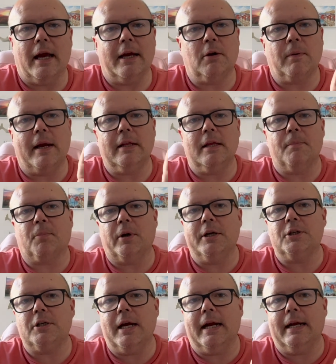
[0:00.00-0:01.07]
I greatly
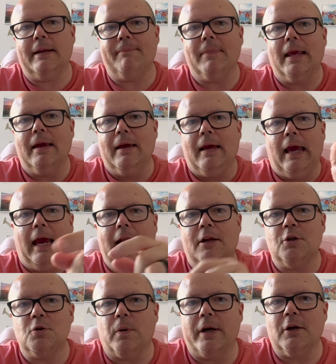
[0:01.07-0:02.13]
appreciate it, and
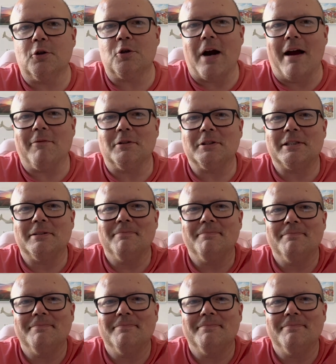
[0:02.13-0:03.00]
enjoy your travels.